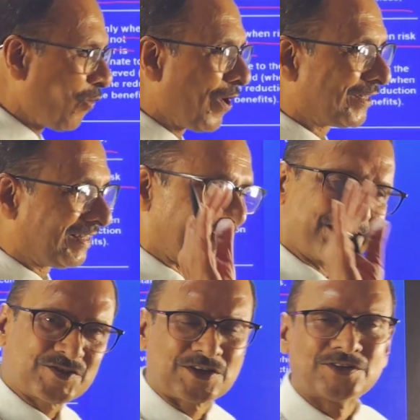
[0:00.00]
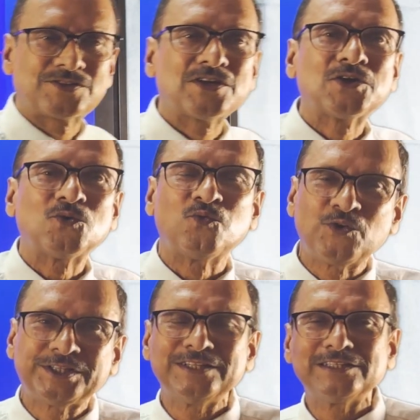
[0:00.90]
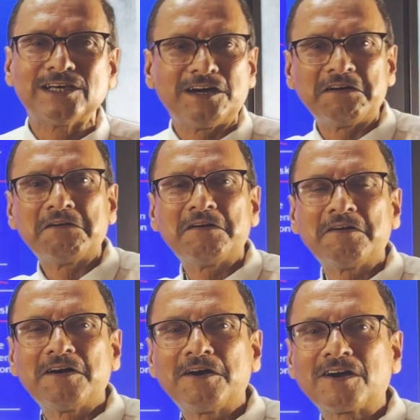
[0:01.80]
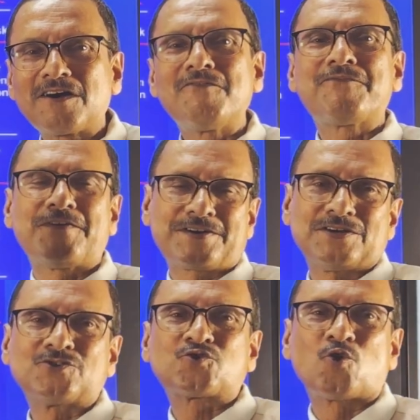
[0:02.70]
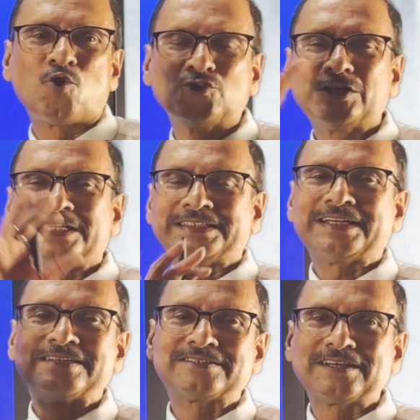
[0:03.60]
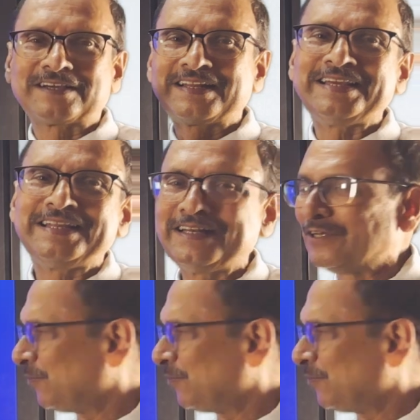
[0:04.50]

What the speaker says: where the risk is within the comfort zone, that is the green